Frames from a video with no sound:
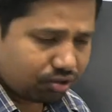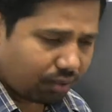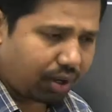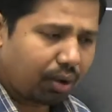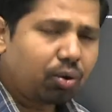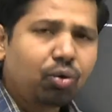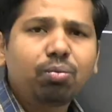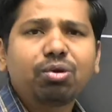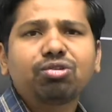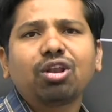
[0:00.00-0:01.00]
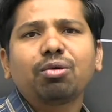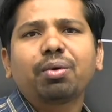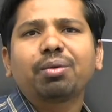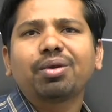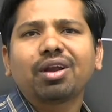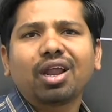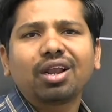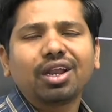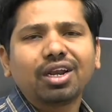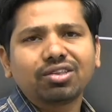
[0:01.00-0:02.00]
So whenever two mutually perpendicular
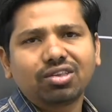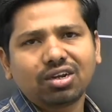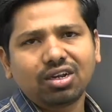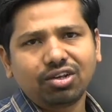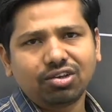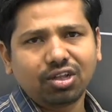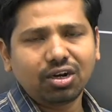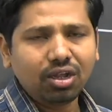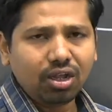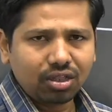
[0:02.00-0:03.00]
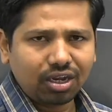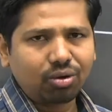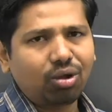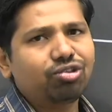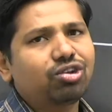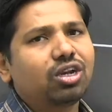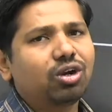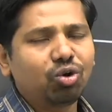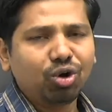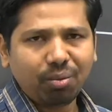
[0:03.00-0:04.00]
lines intersect each other, that constitute a
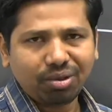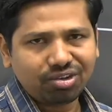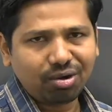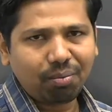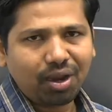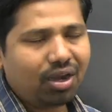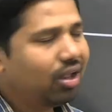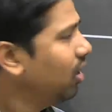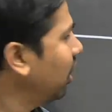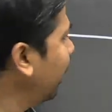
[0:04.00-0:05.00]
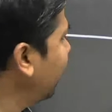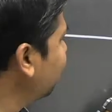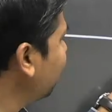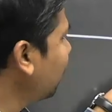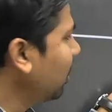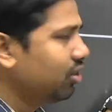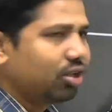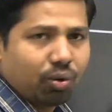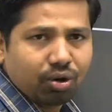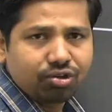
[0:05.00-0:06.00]
two-dimensional plane intersecting at the
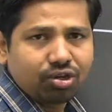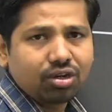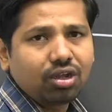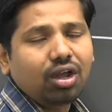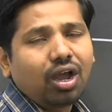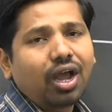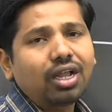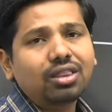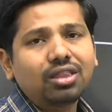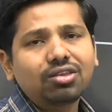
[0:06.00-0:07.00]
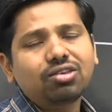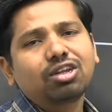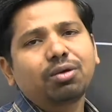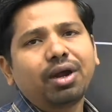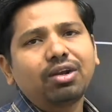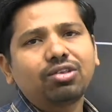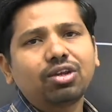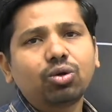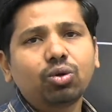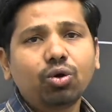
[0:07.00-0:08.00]
origin, and this divides
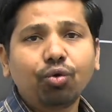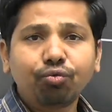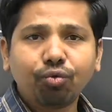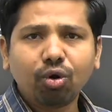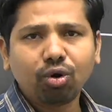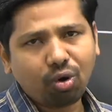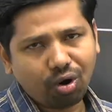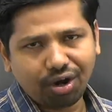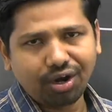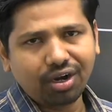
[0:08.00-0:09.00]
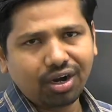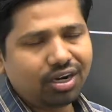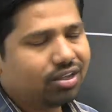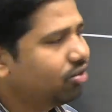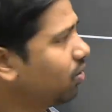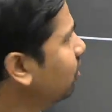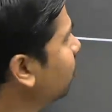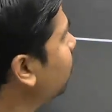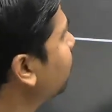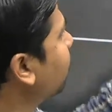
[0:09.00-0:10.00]
into four quadrant, right? This divides
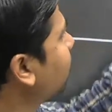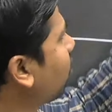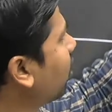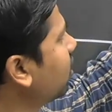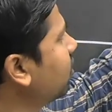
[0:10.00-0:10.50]
into four quadrant.